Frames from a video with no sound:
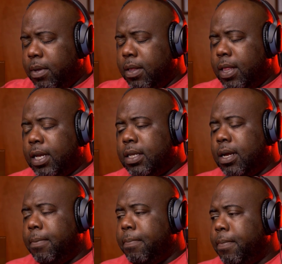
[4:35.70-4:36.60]
That
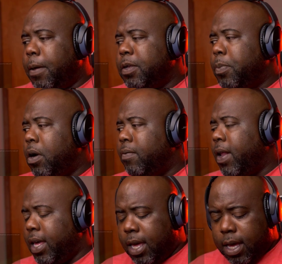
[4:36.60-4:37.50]
was a part of
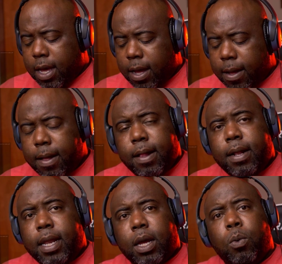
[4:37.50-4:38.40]
like a
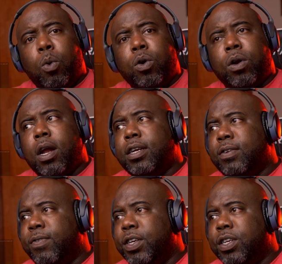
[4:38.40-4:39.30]
water
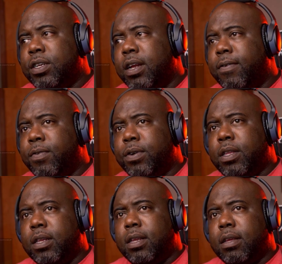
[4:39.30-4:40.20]
conservation effort
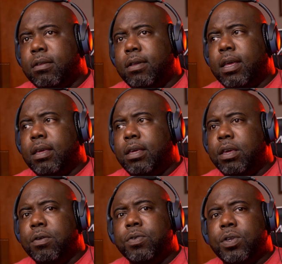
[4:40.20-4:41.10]
that, like
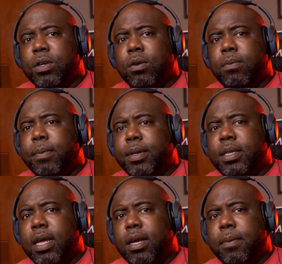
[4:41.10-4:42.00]
years ago, maybe
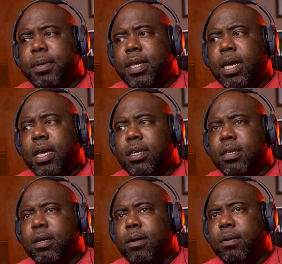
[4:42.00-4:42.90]
a couple decades
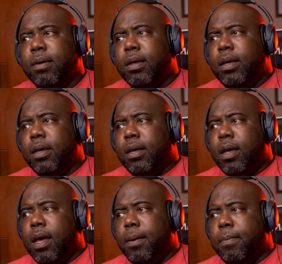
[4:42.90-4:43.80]
ago,
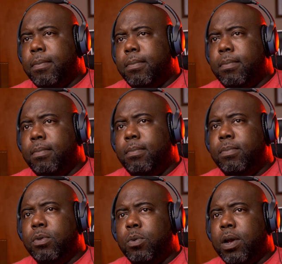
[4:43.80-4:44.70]

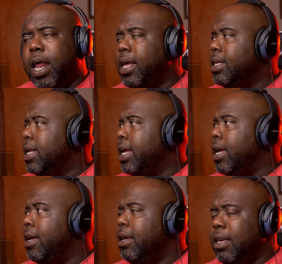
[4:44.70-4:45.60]
where like it's like
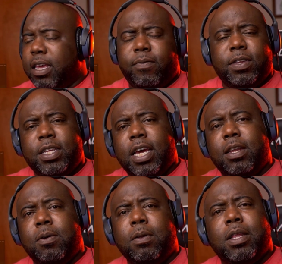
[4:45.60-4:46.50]
if it's
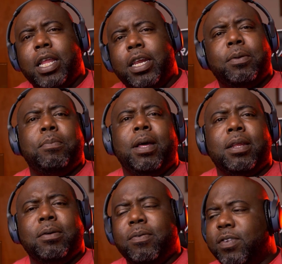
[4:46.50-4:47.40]
yellow, let it
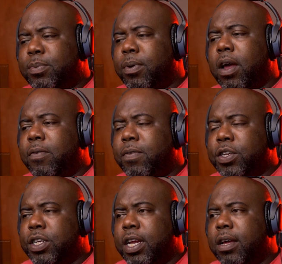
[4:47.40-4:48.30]
mellow. If it's brown,
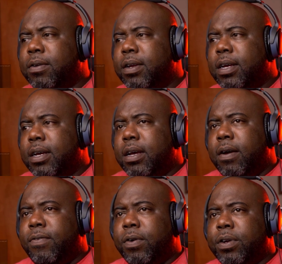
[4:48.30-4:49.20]
flush it down,
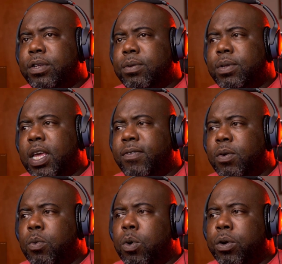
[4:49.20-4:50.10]
referring to
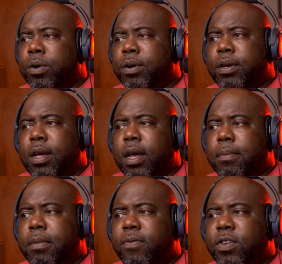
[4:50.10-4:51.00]
saving water.
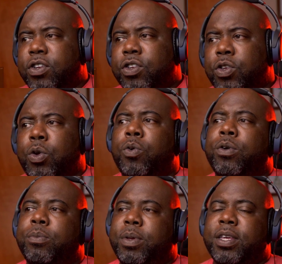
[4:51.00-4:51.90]
If it's just
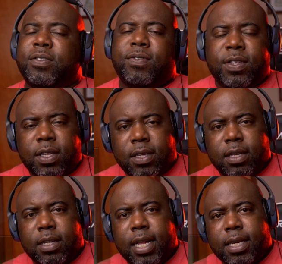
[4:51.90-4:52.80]
urine, because feces
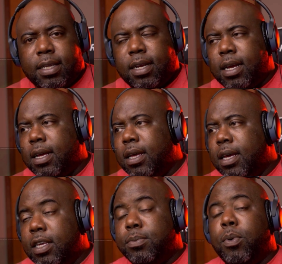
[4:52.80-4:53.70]
is less
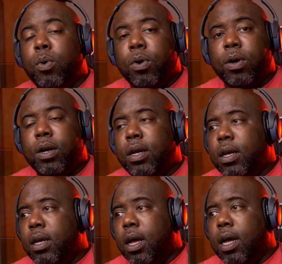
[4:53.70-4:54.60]
is more
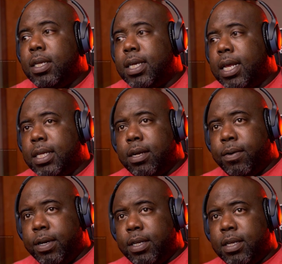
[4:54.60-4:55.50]

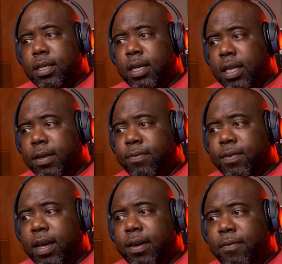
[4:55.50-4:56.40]
unsanitary to leave
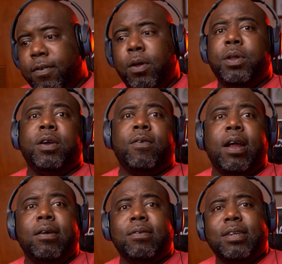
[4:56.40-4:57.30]
floating
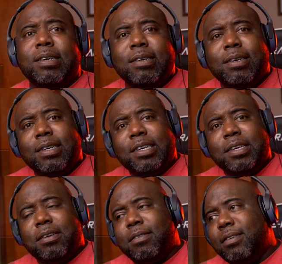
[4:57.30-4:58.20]
around.
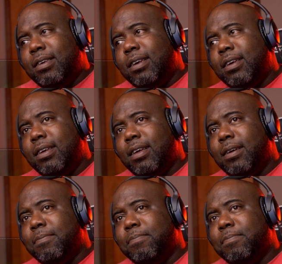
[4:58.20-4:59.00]
Yes. All